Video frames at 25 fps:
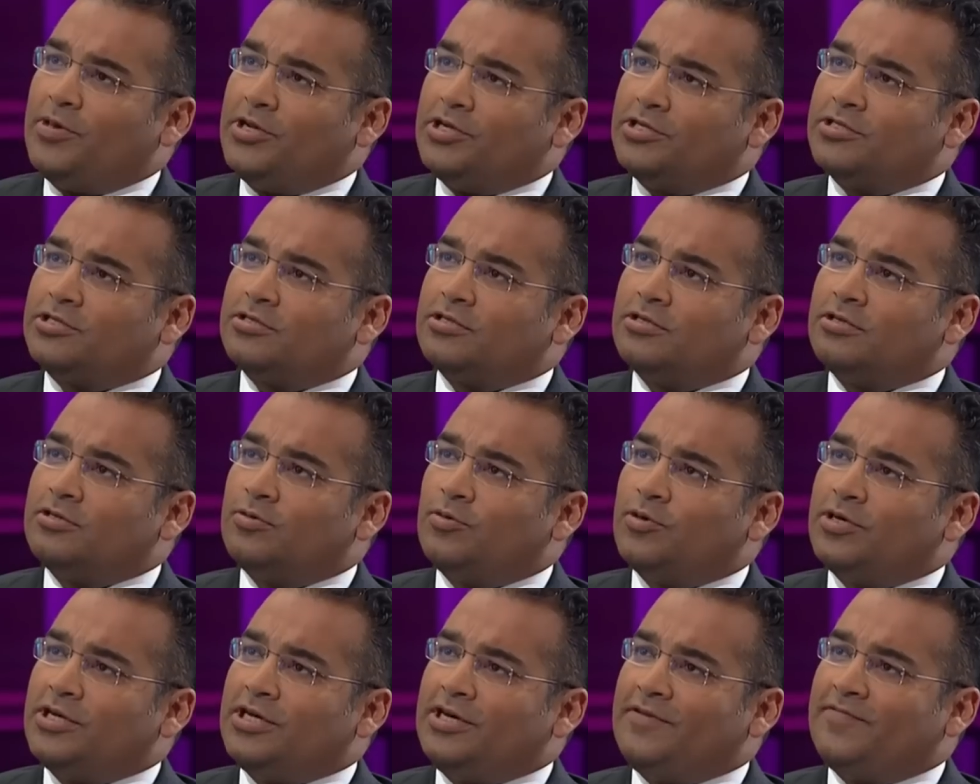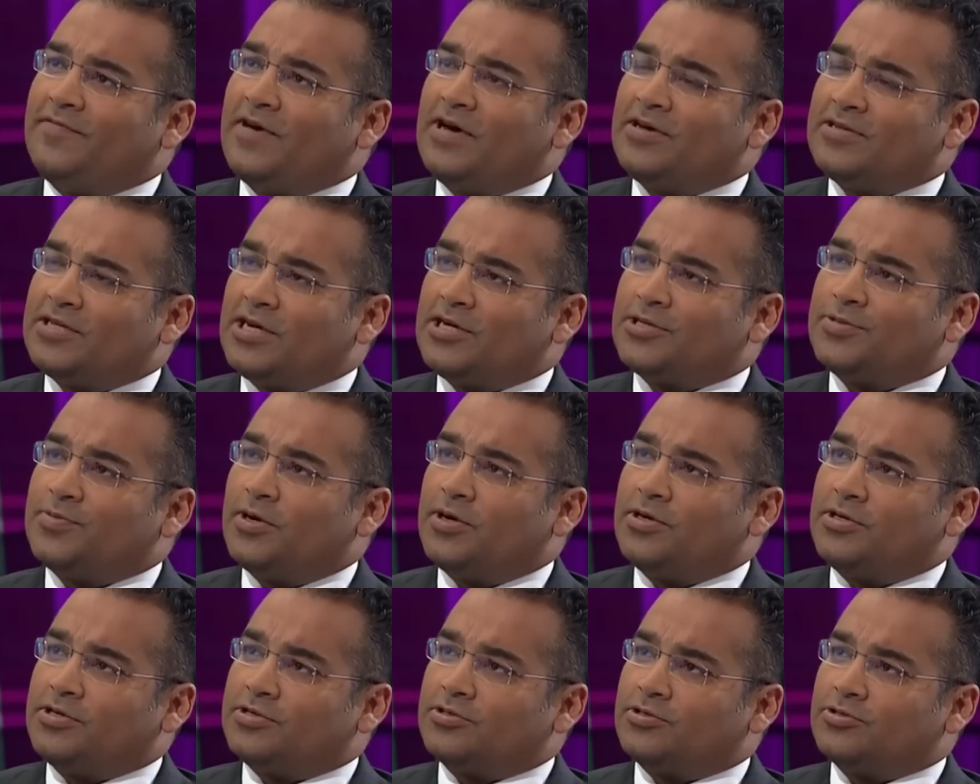Minister when he found out
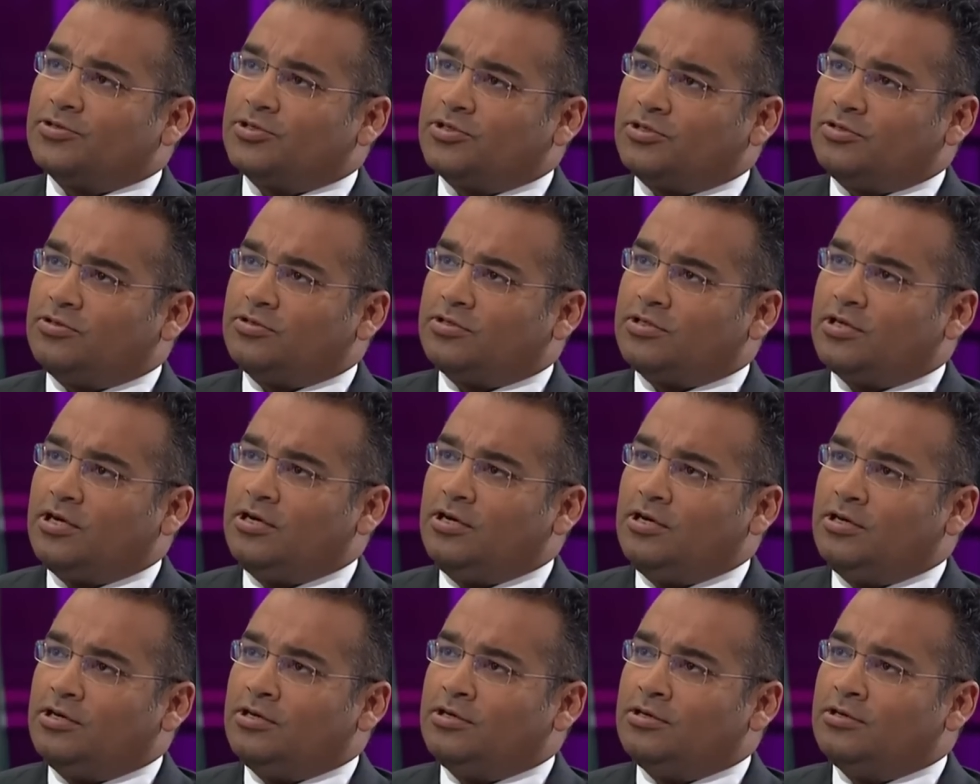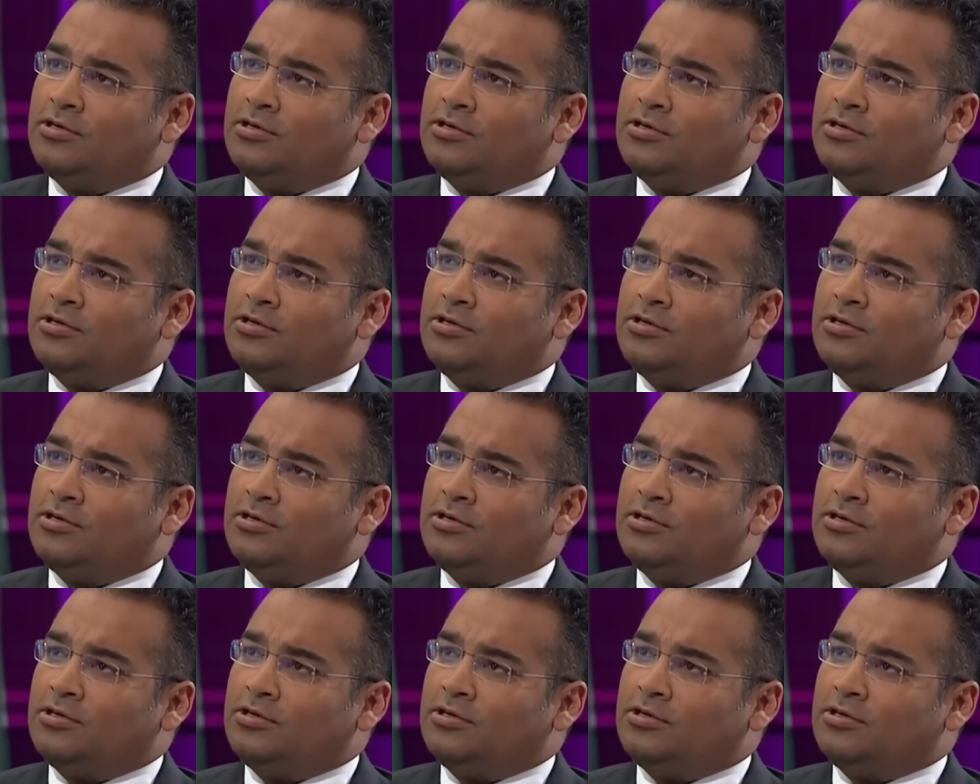about this on Tuesday?